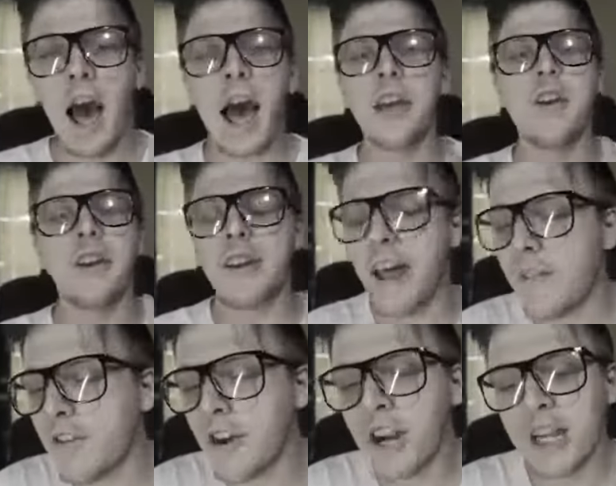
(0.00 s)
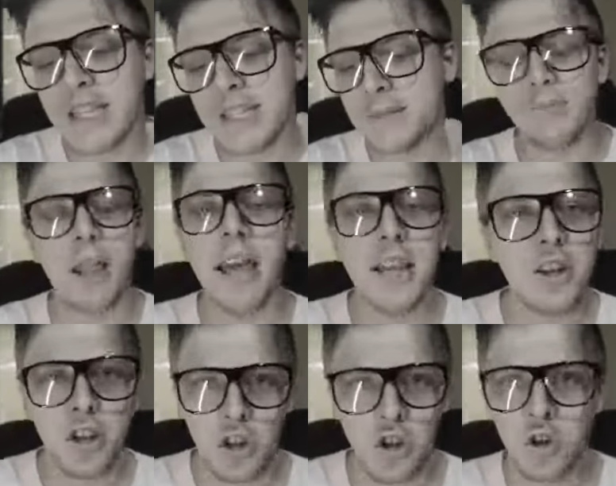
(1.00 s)
I could never explain
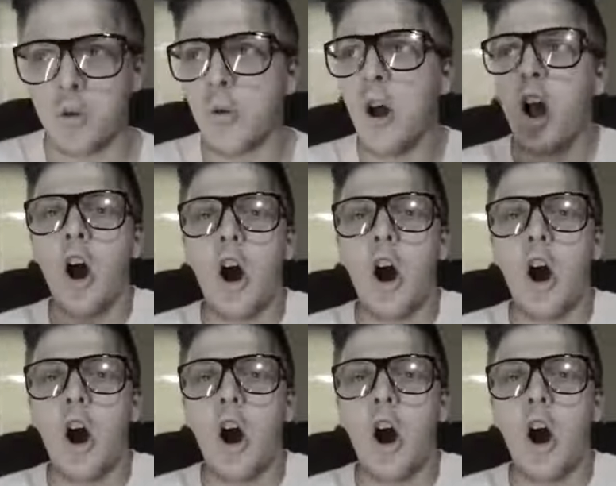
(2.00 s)
to you